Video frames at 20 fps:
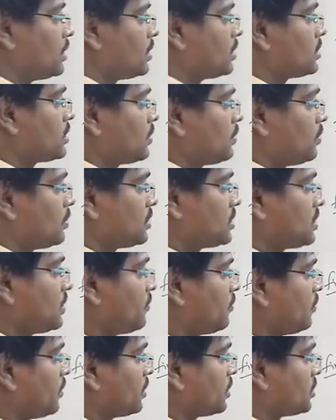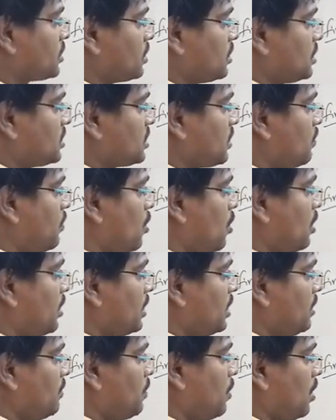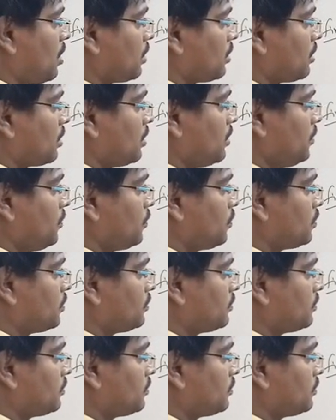suppose some function is the body part of